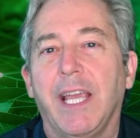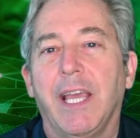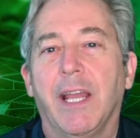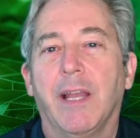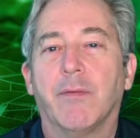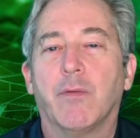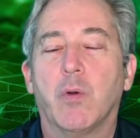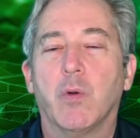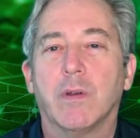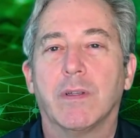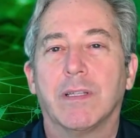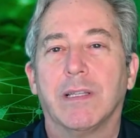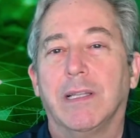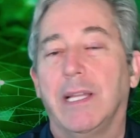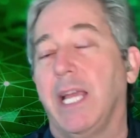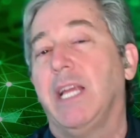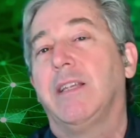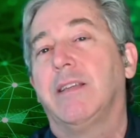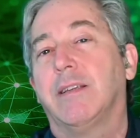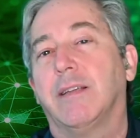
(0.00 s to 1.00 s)
of course,
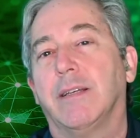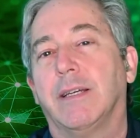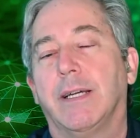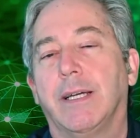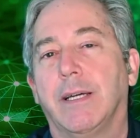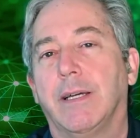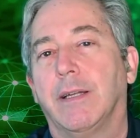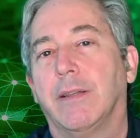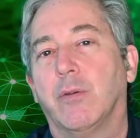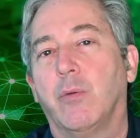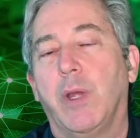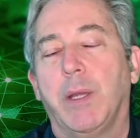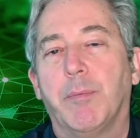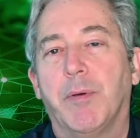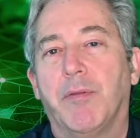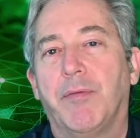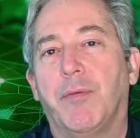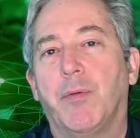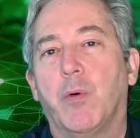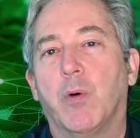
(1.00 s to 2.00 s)
leaked the week
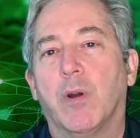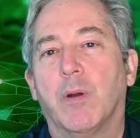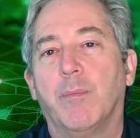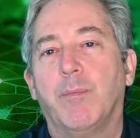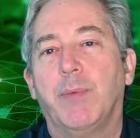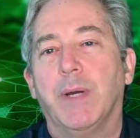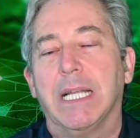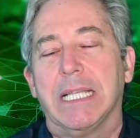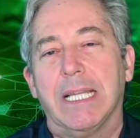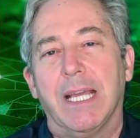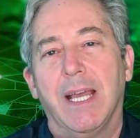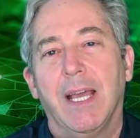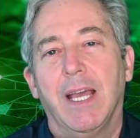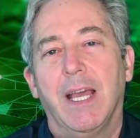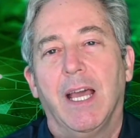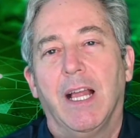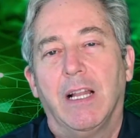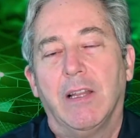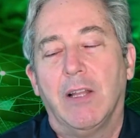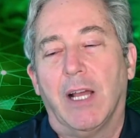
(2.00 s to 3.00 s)
before, but
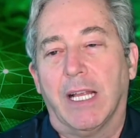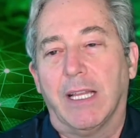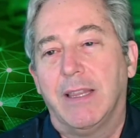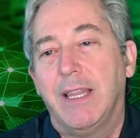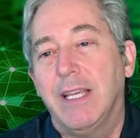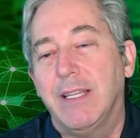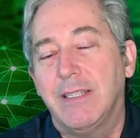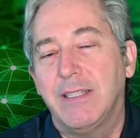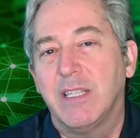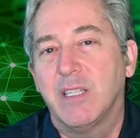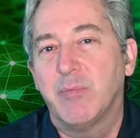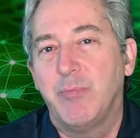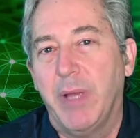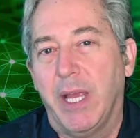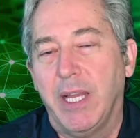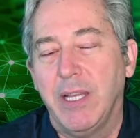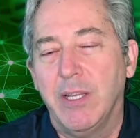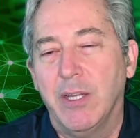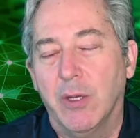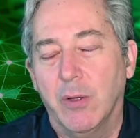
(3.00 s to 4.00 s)
look, this is
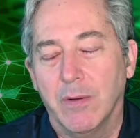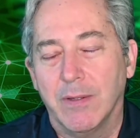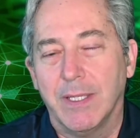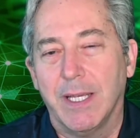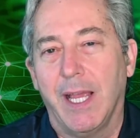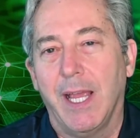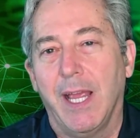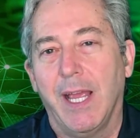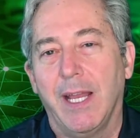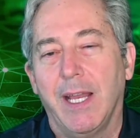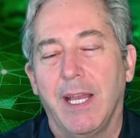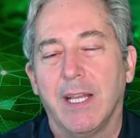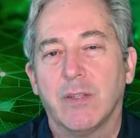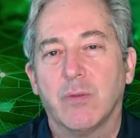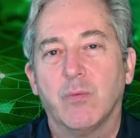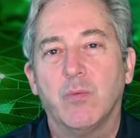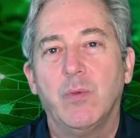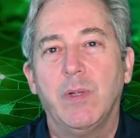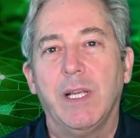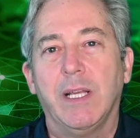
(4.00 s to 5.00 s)
big news, and it's
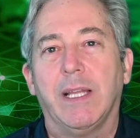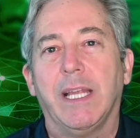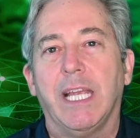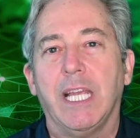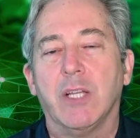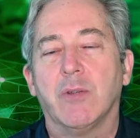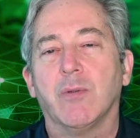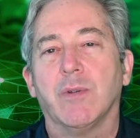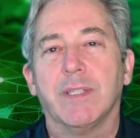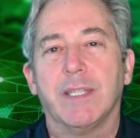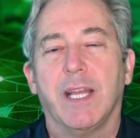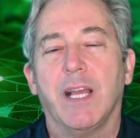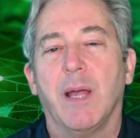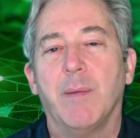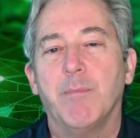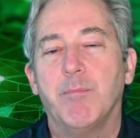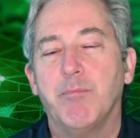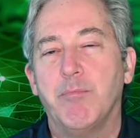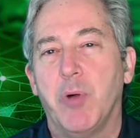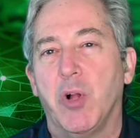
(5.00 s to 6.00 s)
really interesting
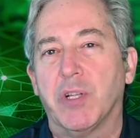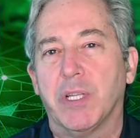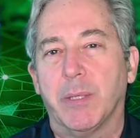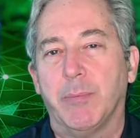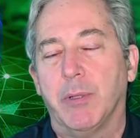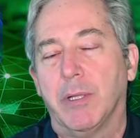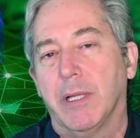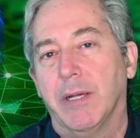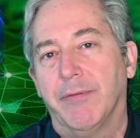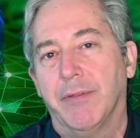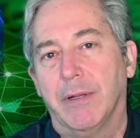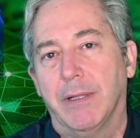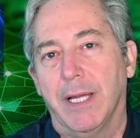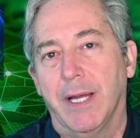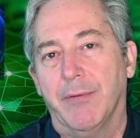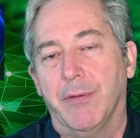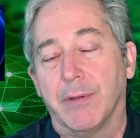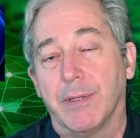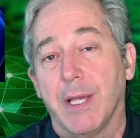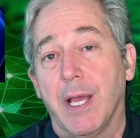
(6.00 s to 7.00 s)
on multiple different
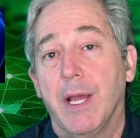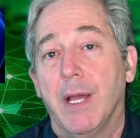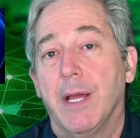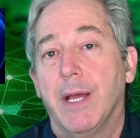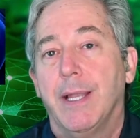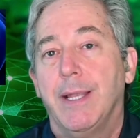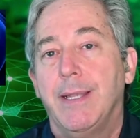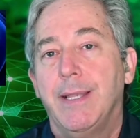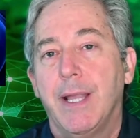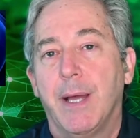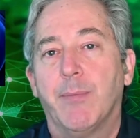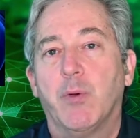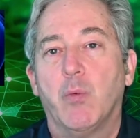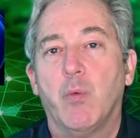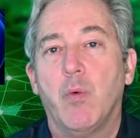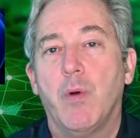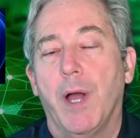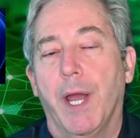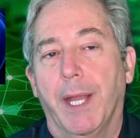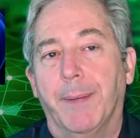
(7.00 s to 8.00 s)
levels. Number
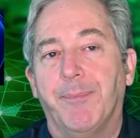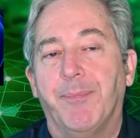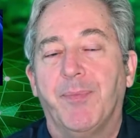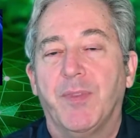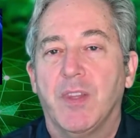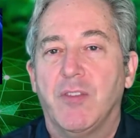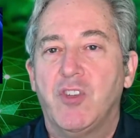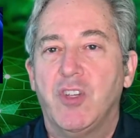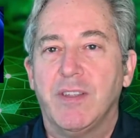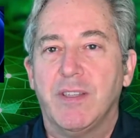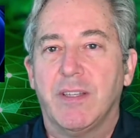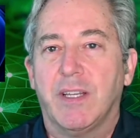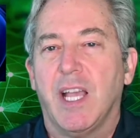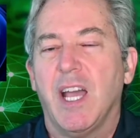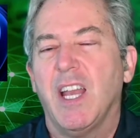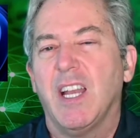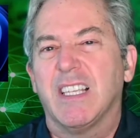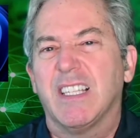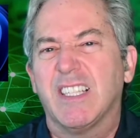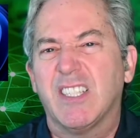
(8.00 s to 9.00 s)
one, just
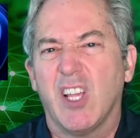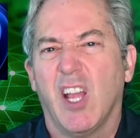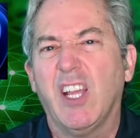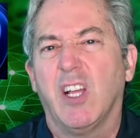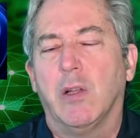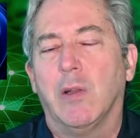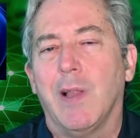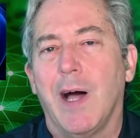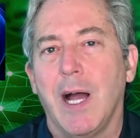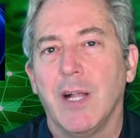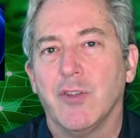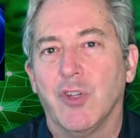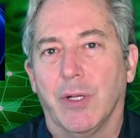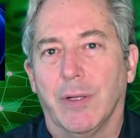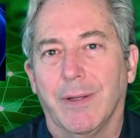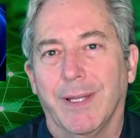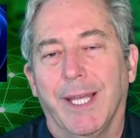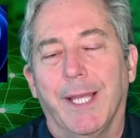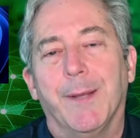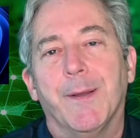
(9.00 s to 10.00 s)
kind of
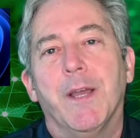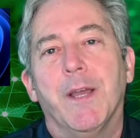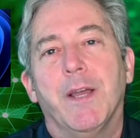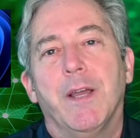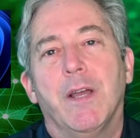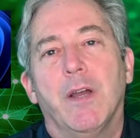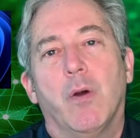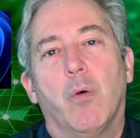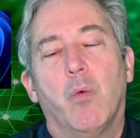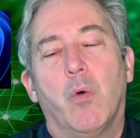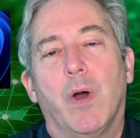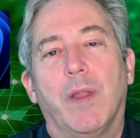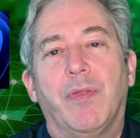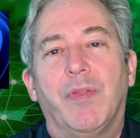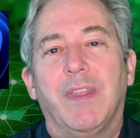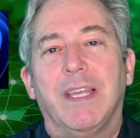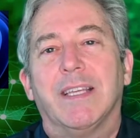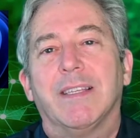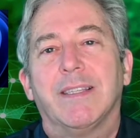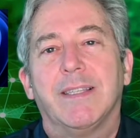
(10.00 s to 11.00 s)
psychologically, what
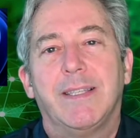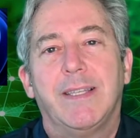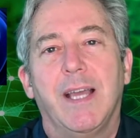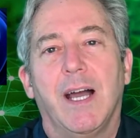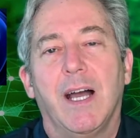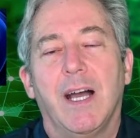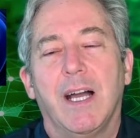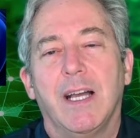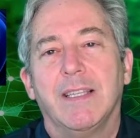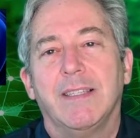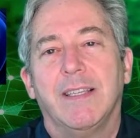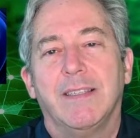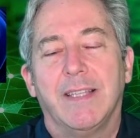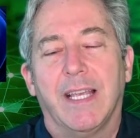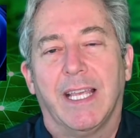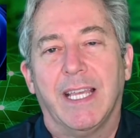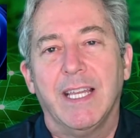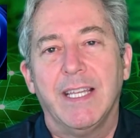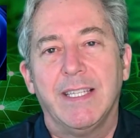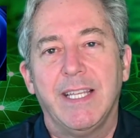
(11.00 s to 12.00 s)
this does is
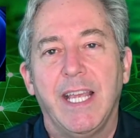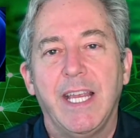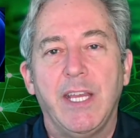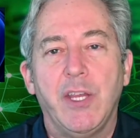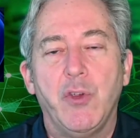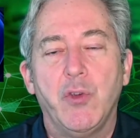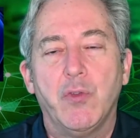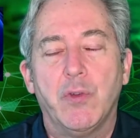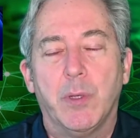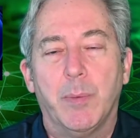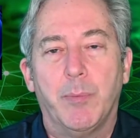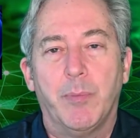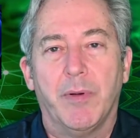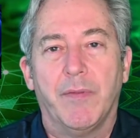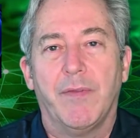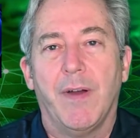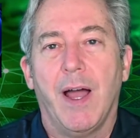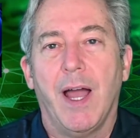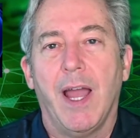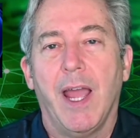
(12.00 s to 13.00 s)
it continues to
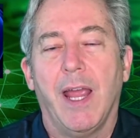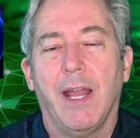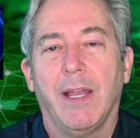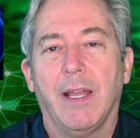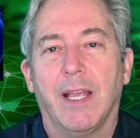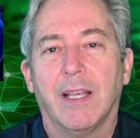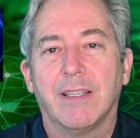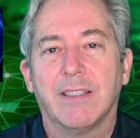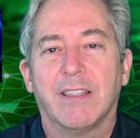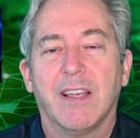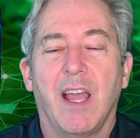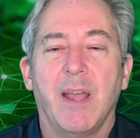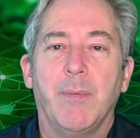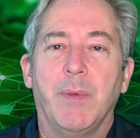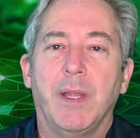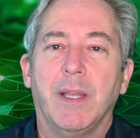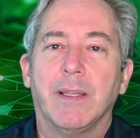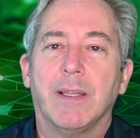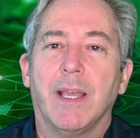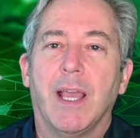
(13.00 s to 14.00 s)
provide
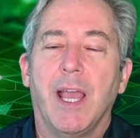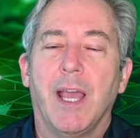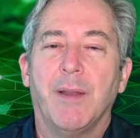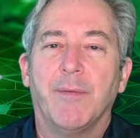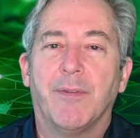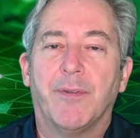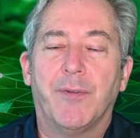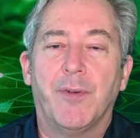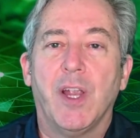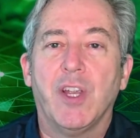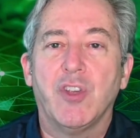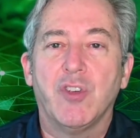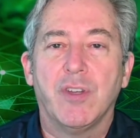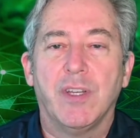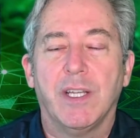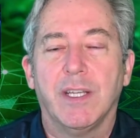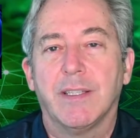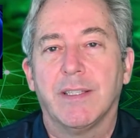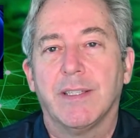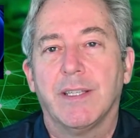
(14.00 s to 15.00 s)
excitement and
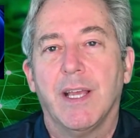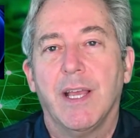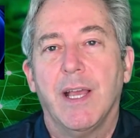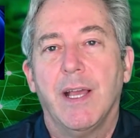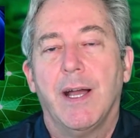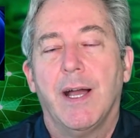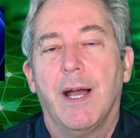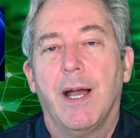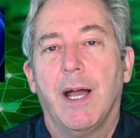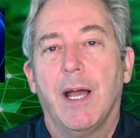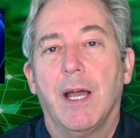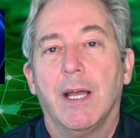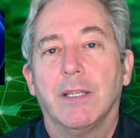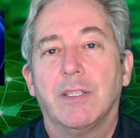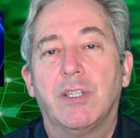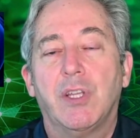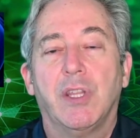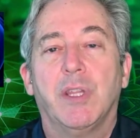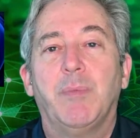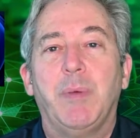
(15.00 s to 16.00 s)
freshness
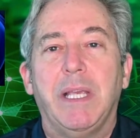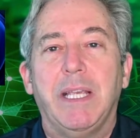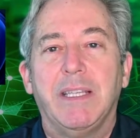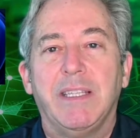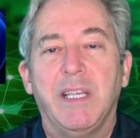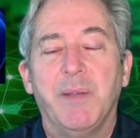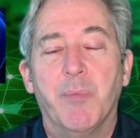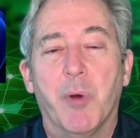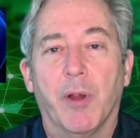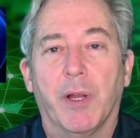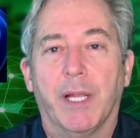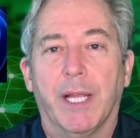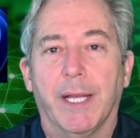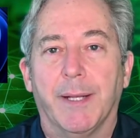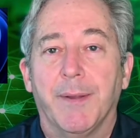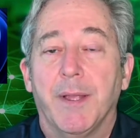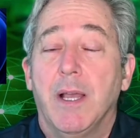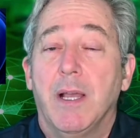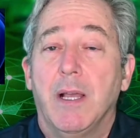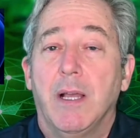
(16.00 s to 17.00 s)
to the PC market.
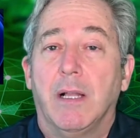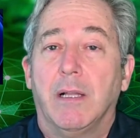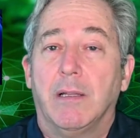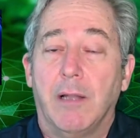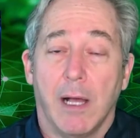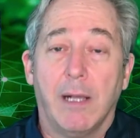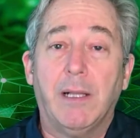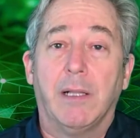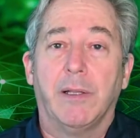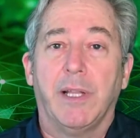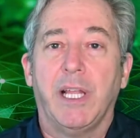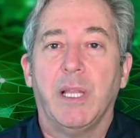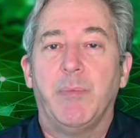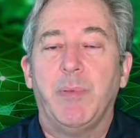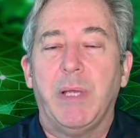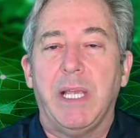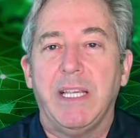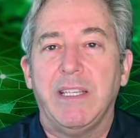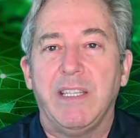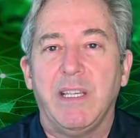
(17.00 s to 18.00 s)
Luckily, the
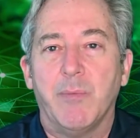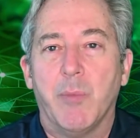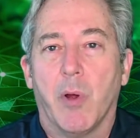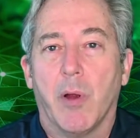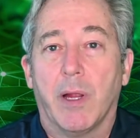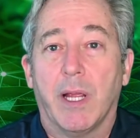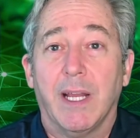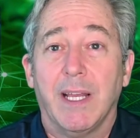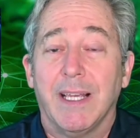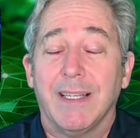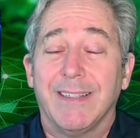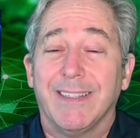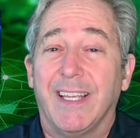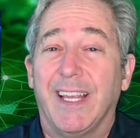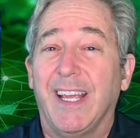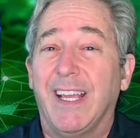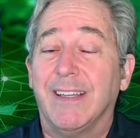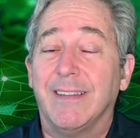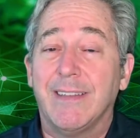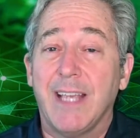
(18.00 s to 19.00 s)
PC market
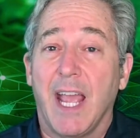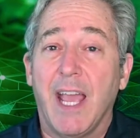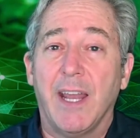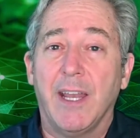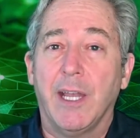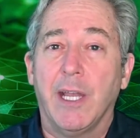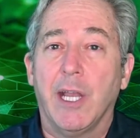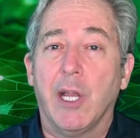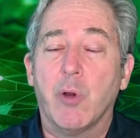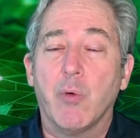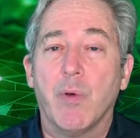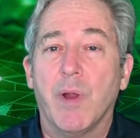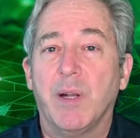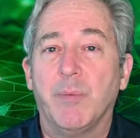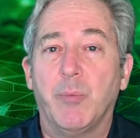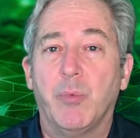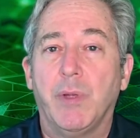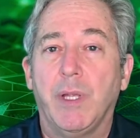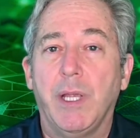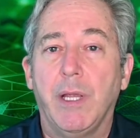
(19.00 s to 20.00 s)
has had an
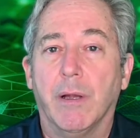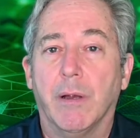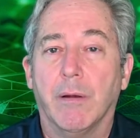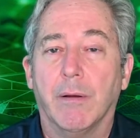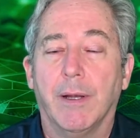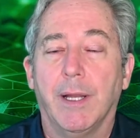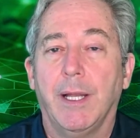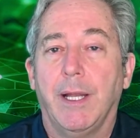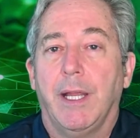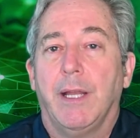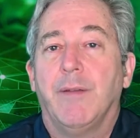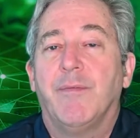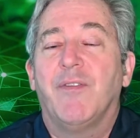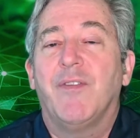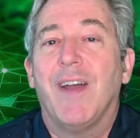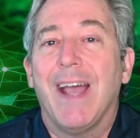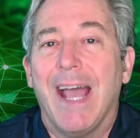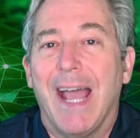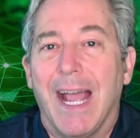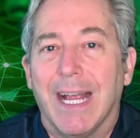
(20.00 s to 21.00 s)
incredible year. And in
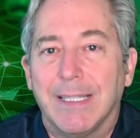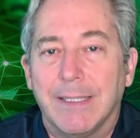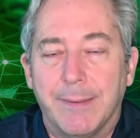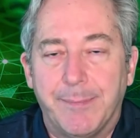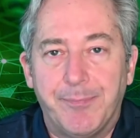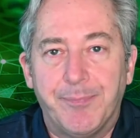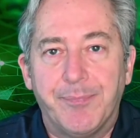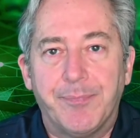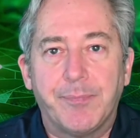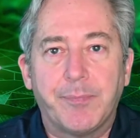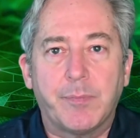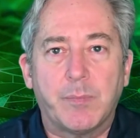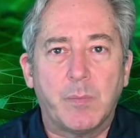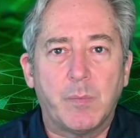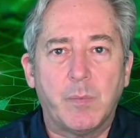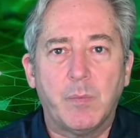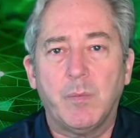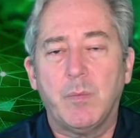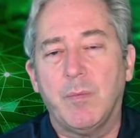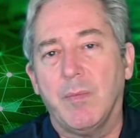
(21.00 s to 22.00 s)
fact,
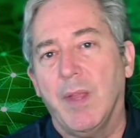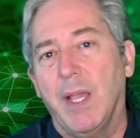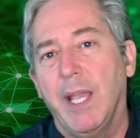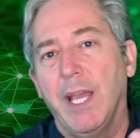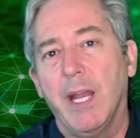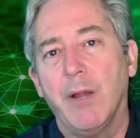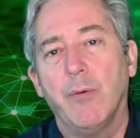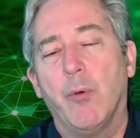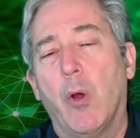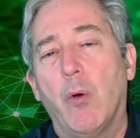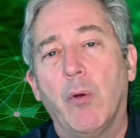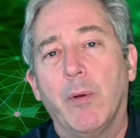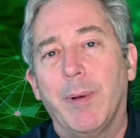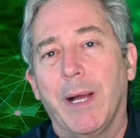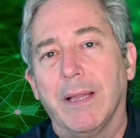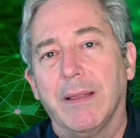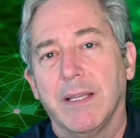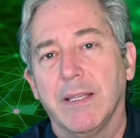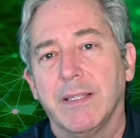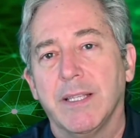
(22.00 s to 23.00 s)
and I wrote
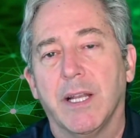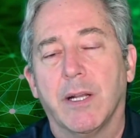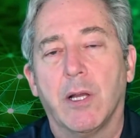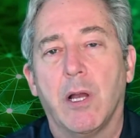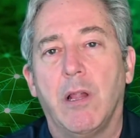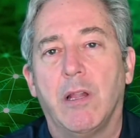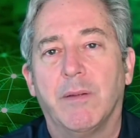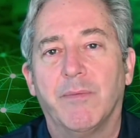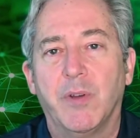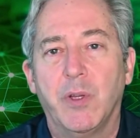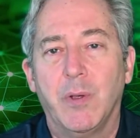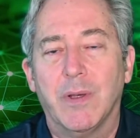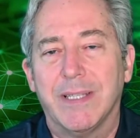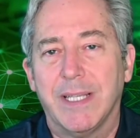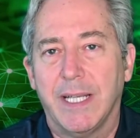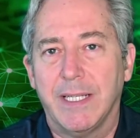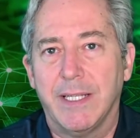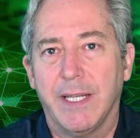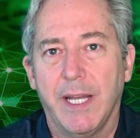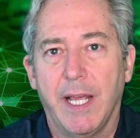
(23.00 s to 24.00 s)
about this in a column for
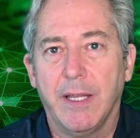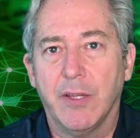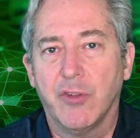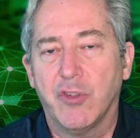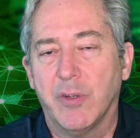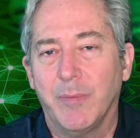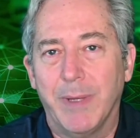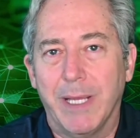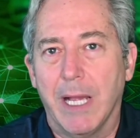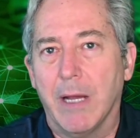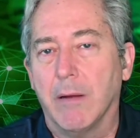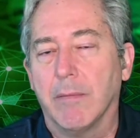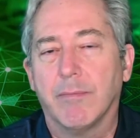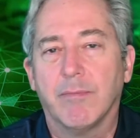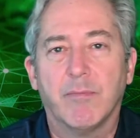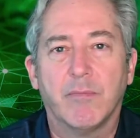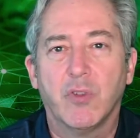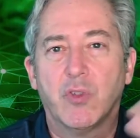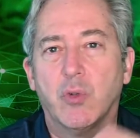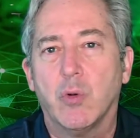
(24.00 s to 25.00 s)
USA Today that should be out
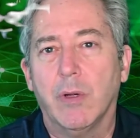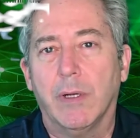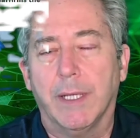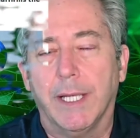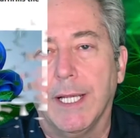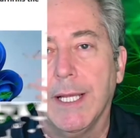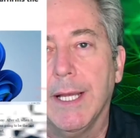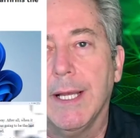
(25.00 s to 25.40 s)
shortly